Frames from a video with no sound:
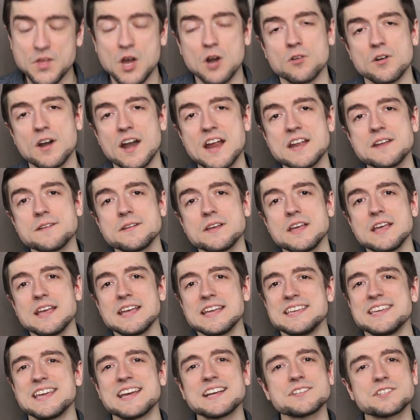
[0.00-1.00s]
All right,
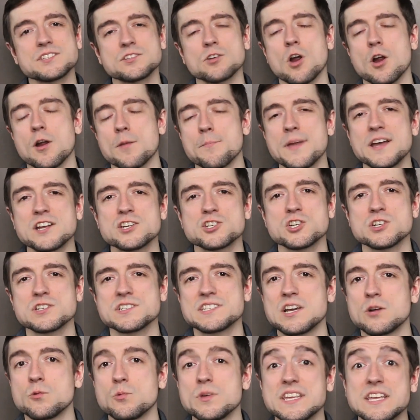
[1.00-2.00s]
yes, there are
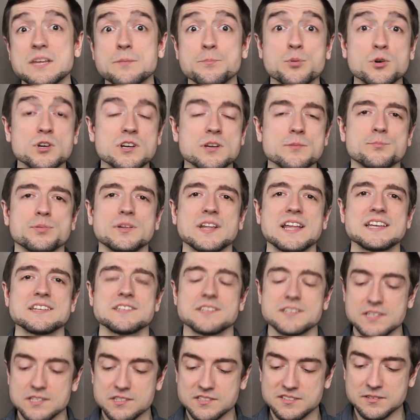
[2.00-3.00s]
measures that we can put in
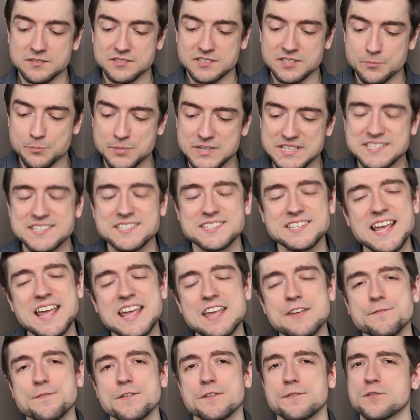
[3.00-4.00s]
place to be safe.